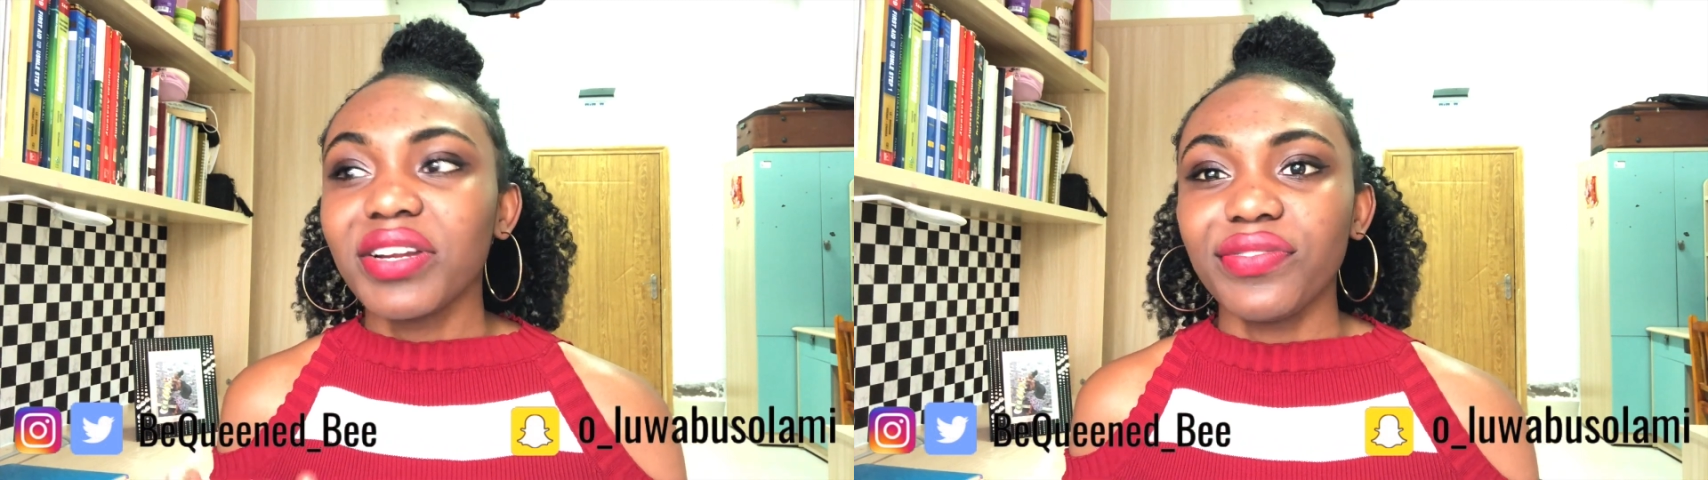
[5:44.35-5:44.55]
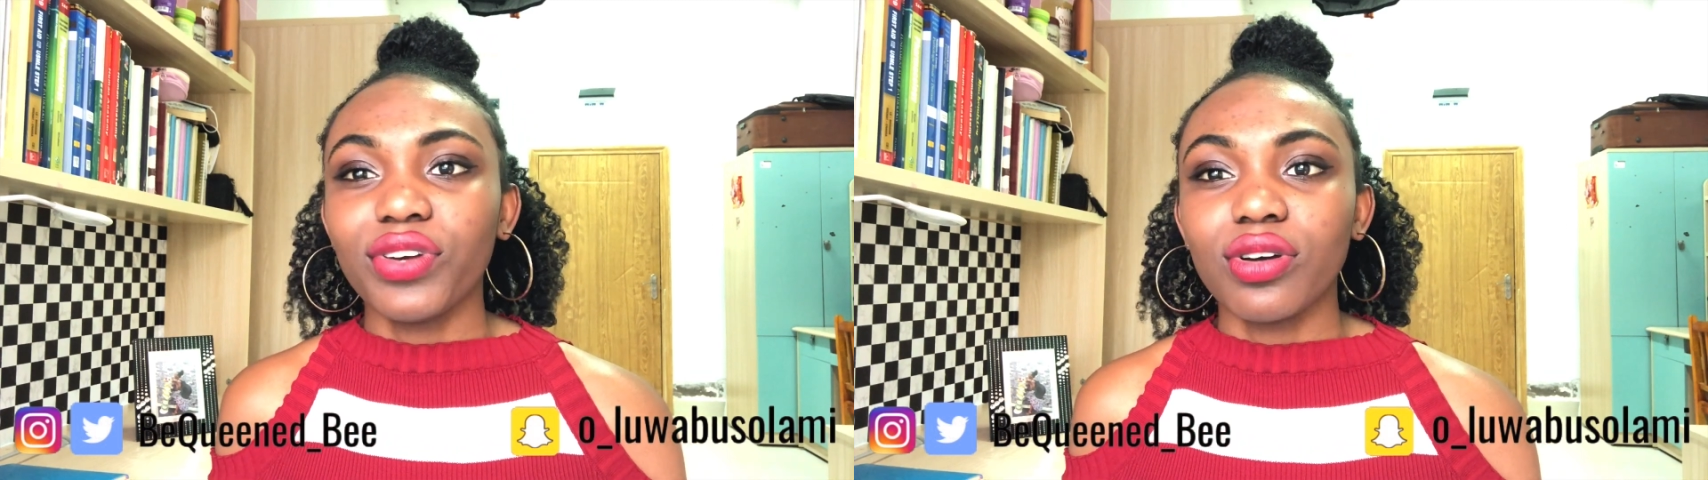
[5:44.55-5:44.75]

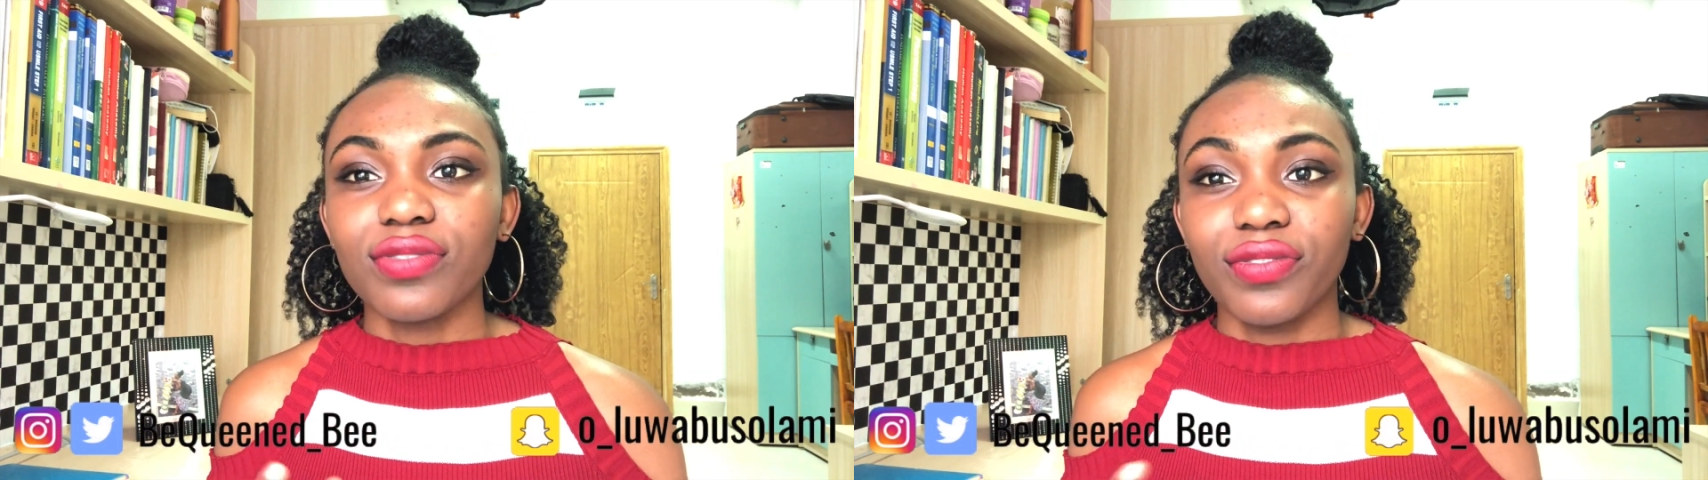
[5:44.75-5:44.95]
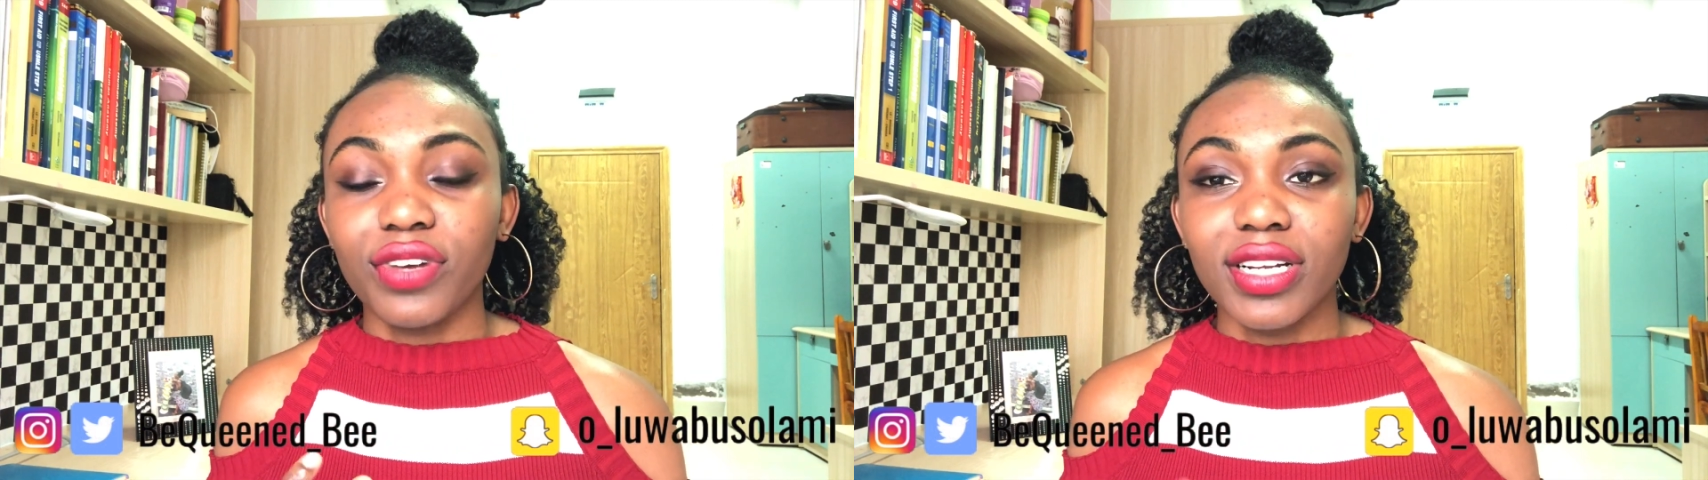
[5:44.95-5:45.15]
difficult
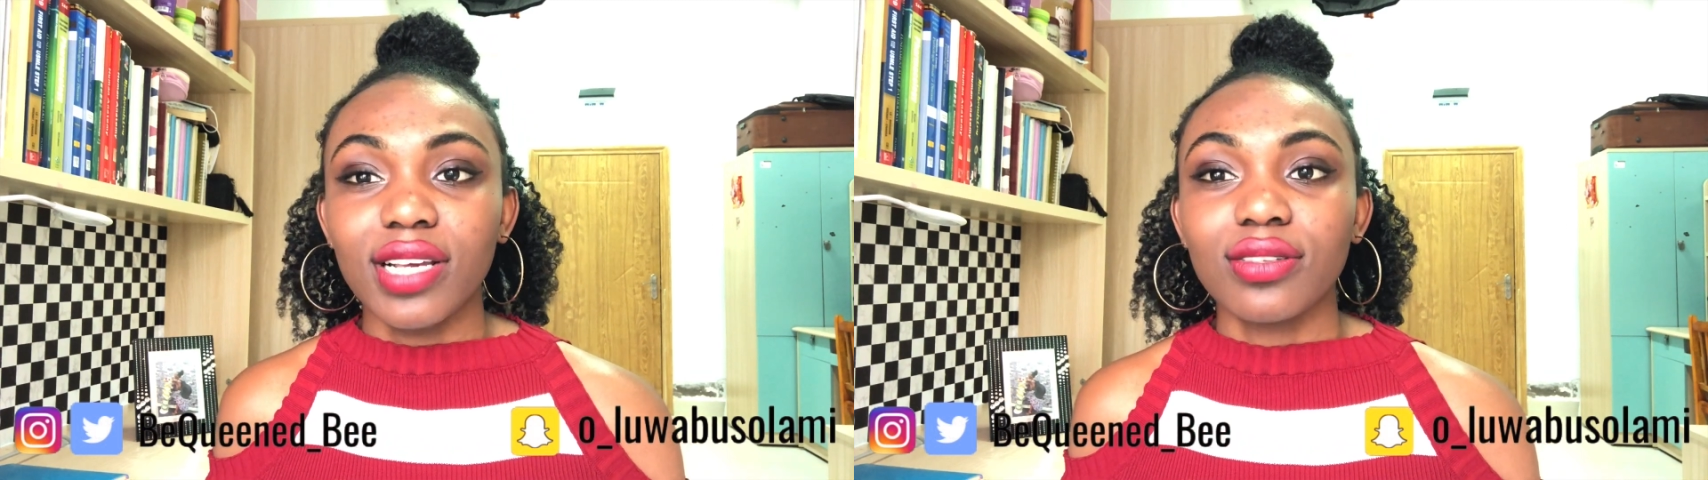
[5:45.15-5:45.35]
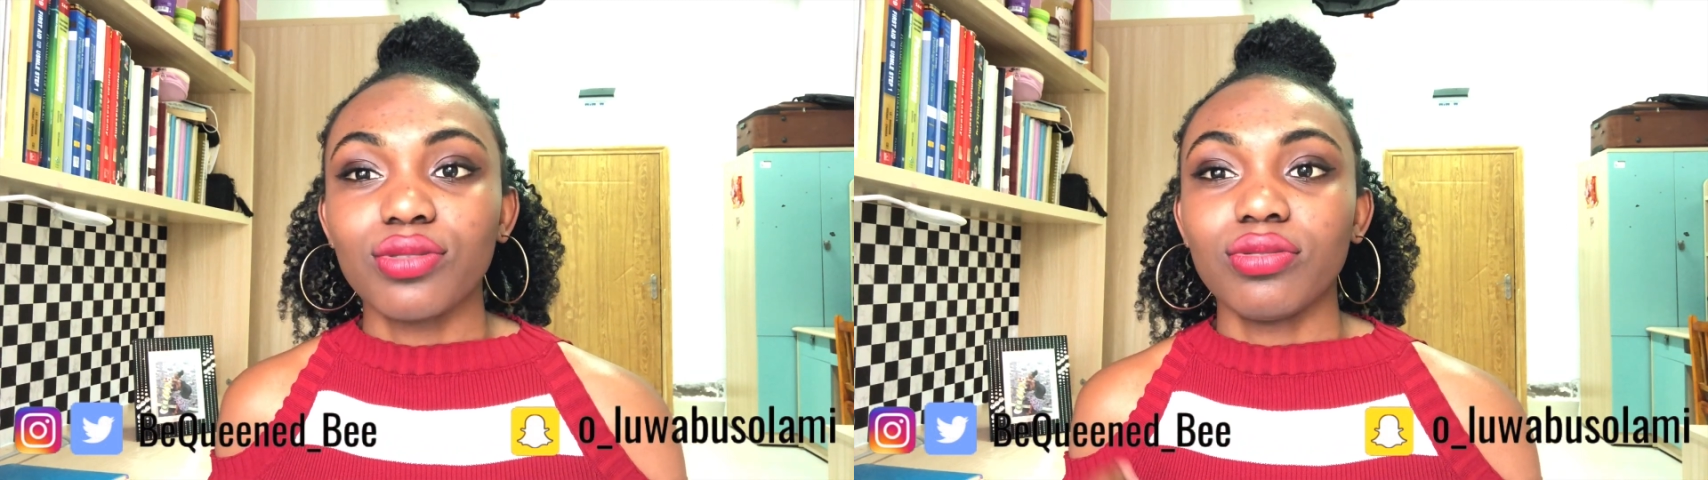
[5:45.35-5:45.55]
for
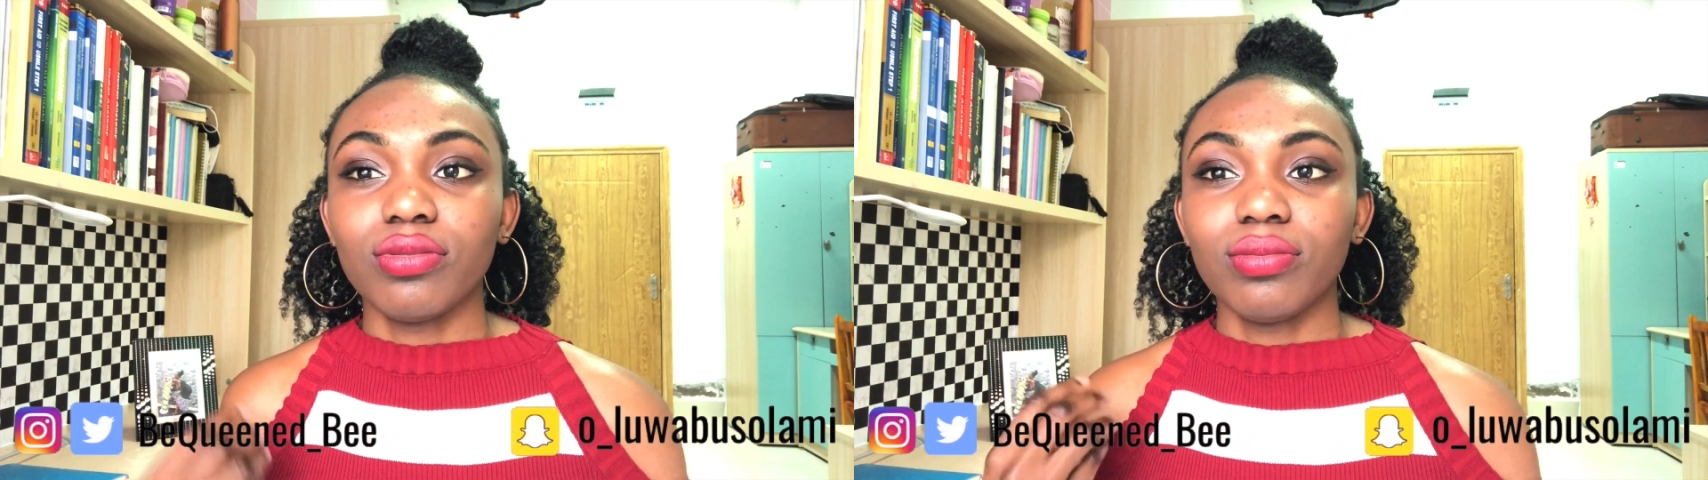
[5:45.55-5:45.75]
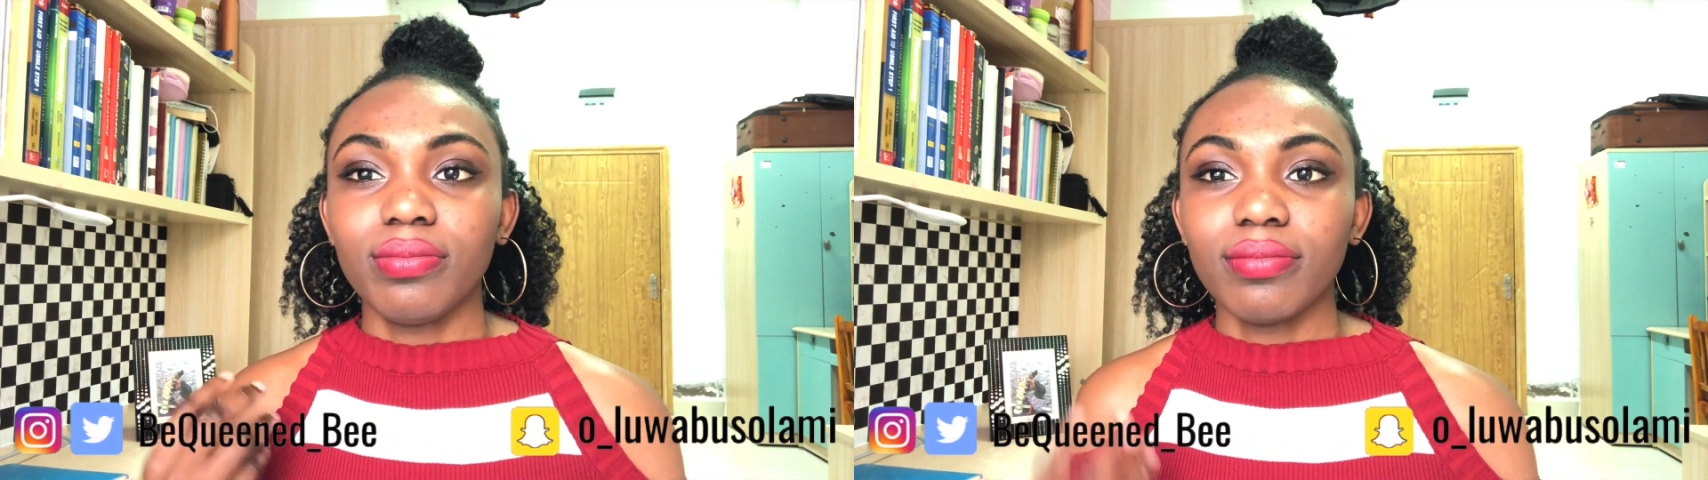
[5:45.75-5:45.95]
foreigners to